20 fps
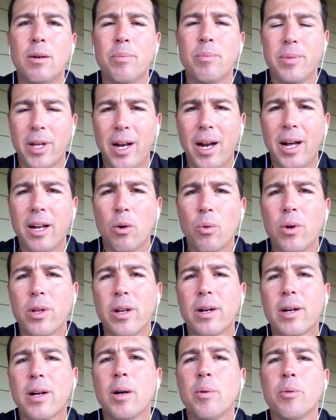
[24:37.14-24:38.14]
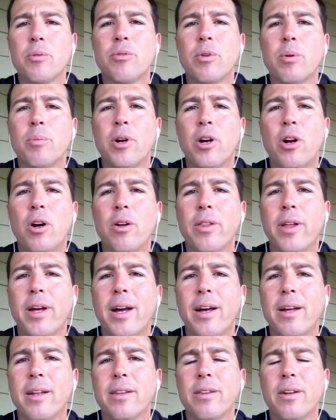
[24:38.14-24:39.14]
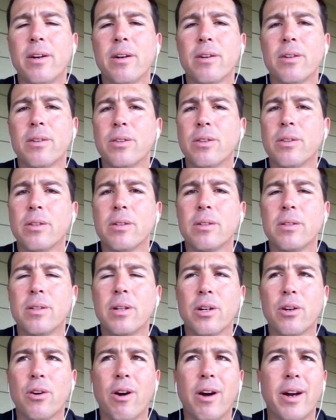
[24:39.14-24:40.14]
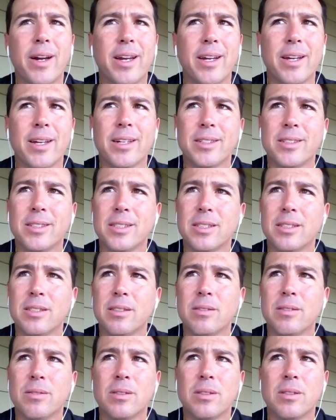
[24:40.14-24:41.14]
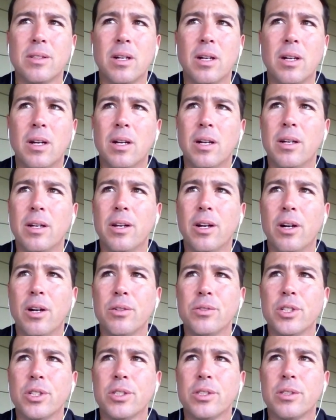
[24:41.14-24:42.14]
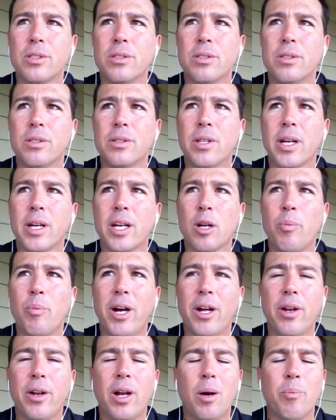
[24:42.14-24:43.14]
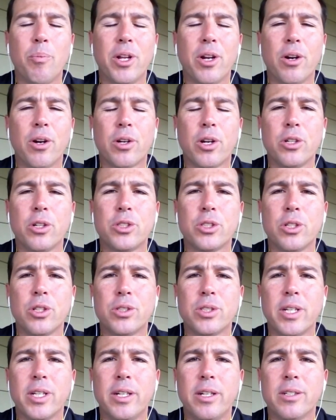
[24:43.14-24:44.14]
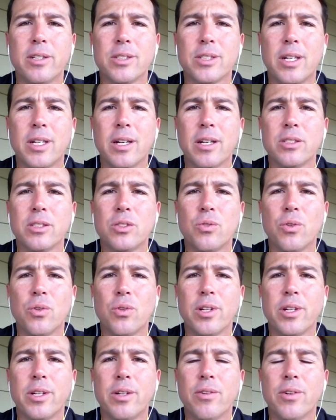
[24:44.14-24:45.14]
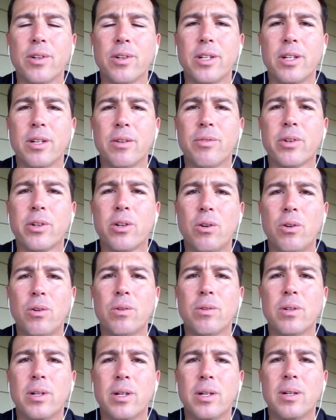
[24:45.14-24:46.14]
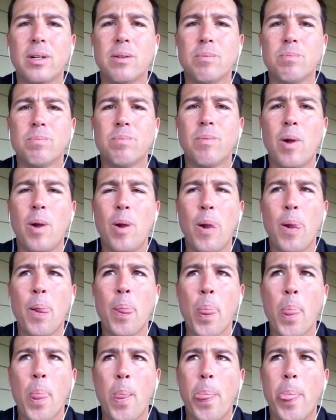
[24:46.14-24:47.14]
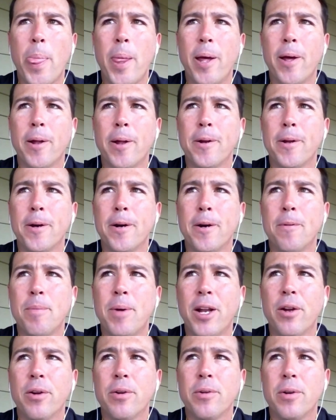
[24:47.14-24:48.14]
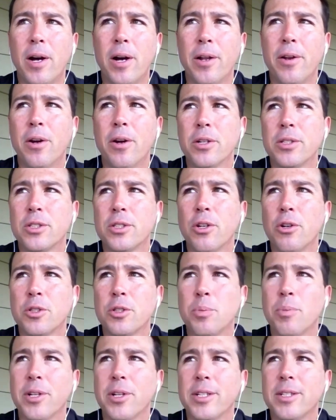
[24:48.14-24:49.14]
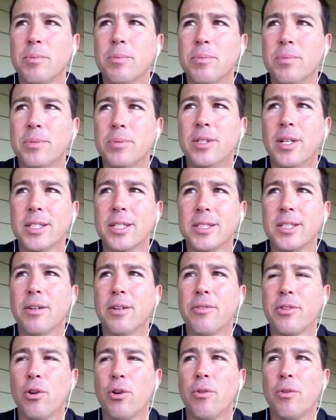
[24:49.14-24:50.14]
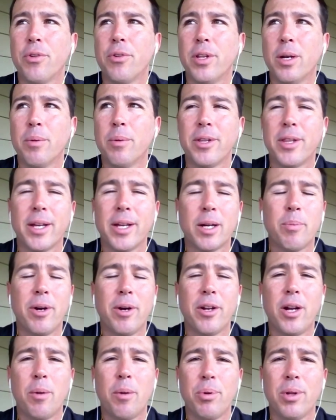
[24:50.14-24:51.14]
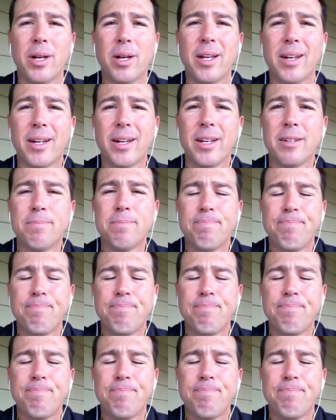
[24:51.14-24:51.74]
And I know where they're coming from on all that. And they're great kids. And, you know, just thinking about not being on coach those seniors again is really, really difficult. I know it's ultimately as difficult for them to think about not playing again.